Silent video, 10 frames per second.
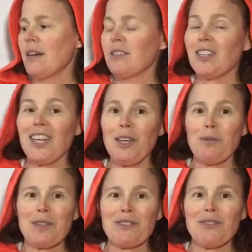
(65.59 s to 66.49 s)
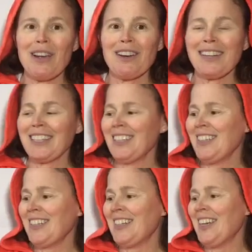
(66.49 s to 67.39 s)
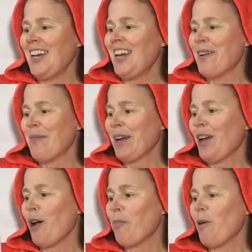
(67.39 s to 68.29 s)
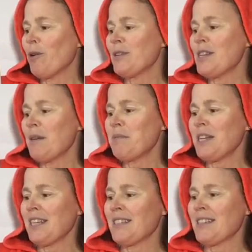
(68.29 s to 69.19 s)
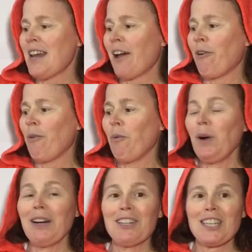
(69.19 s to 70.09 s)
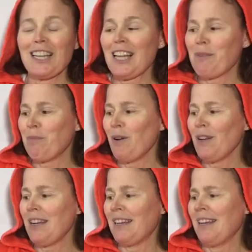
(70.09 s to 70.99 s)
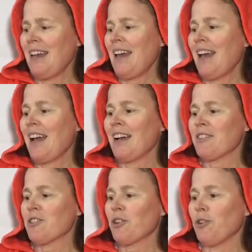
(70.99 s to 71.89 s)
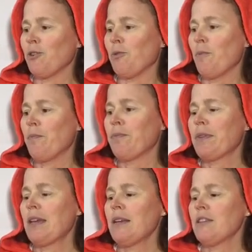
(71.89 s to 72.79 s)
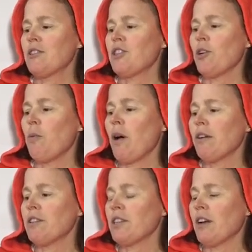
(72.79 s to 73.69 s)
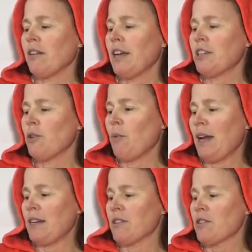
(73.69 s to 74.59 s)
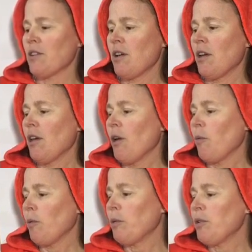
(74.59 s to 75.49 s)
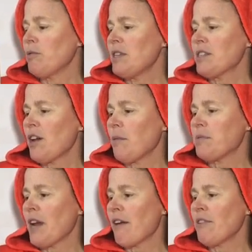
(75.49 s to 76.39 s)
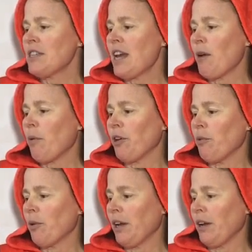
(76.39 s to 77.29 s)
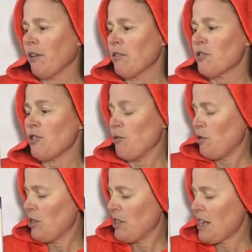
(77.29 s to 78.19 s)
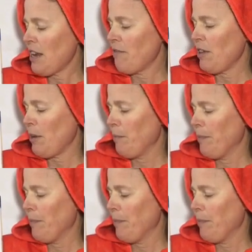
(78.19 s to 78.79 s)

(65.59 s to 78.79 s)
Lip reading: Tea was very good. My cup holds emptiness now. Where shall I put it? Asked Coo. Stillwater did not like to waste. We will use these cups every day while you are here, so you should save them.